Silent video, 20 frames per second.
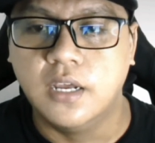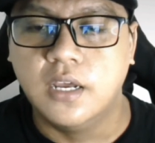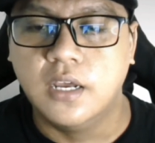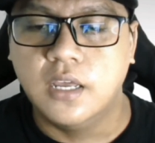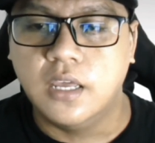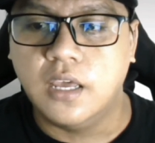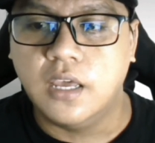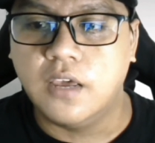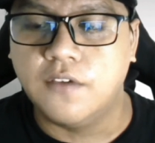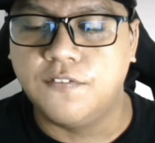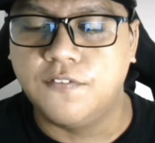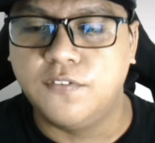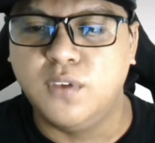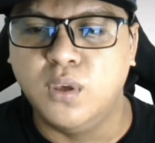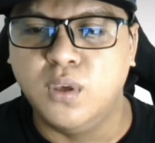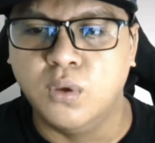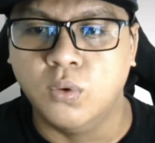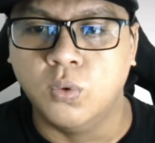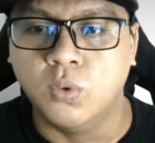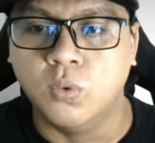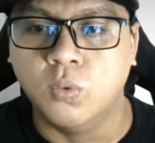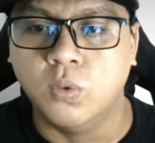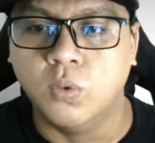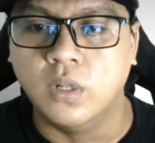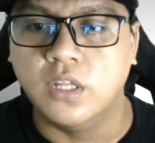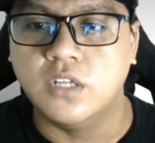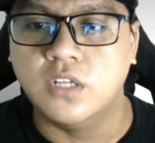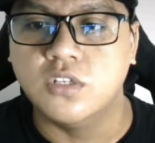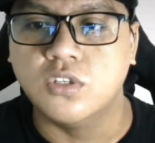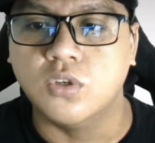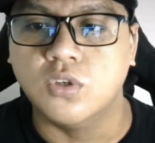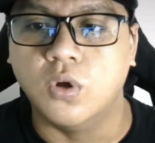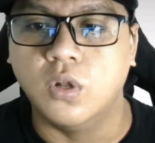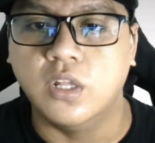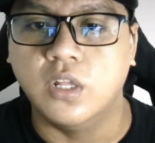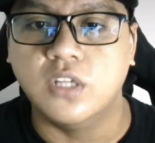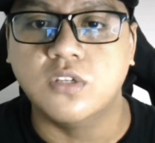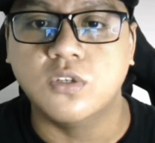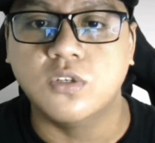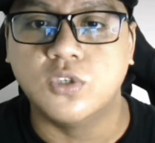if you will install
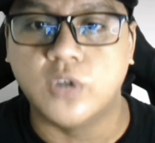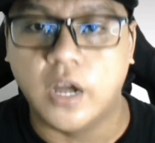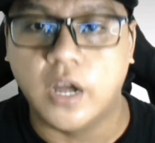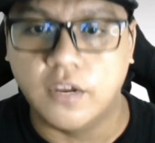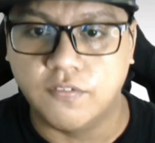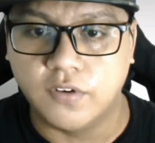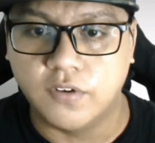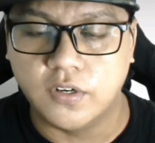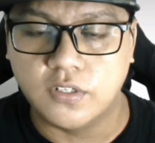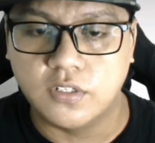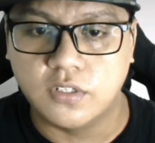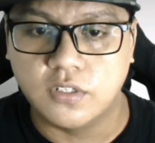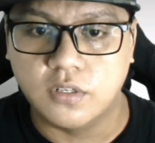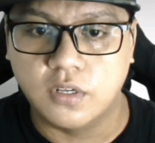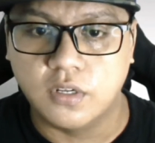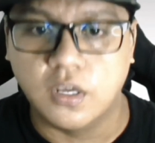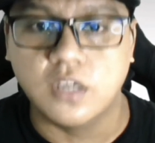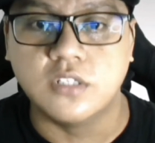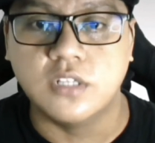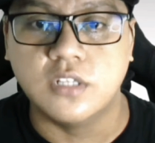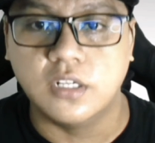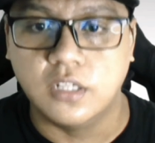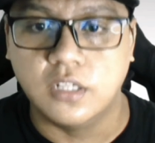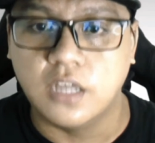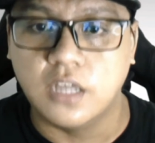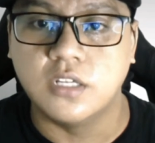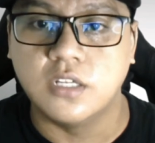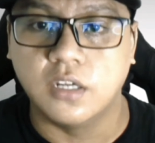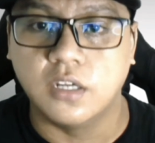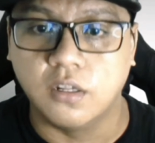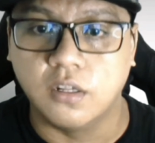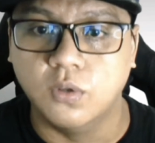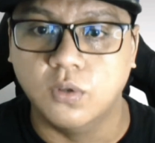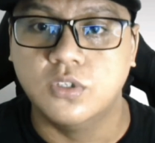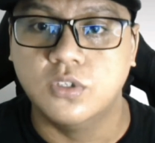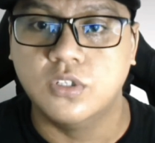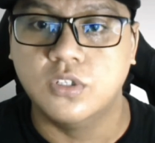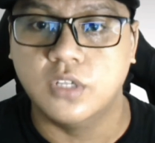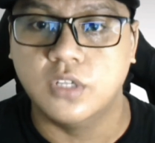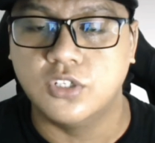its drivers, because it does
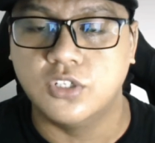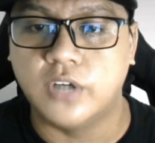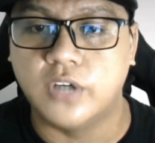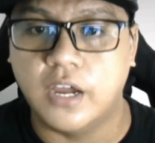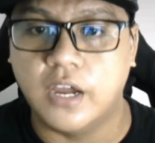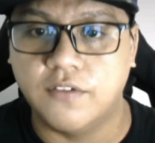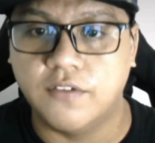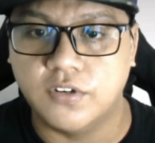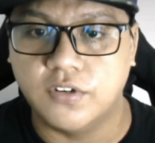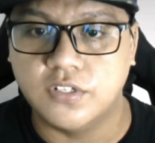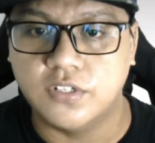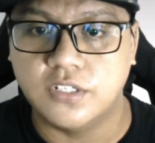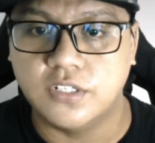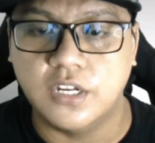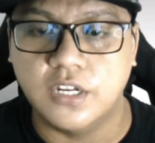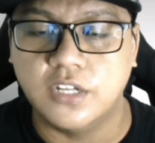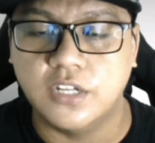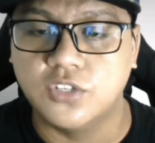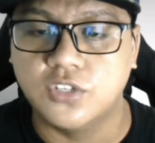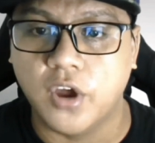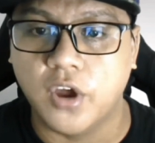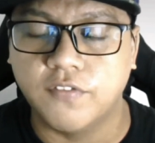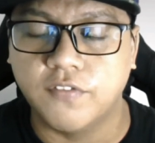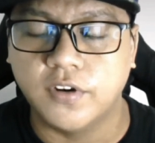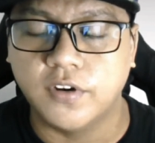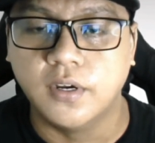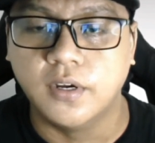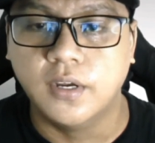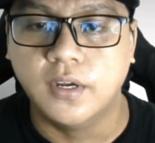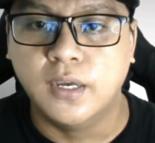include such drivers, the CD driver,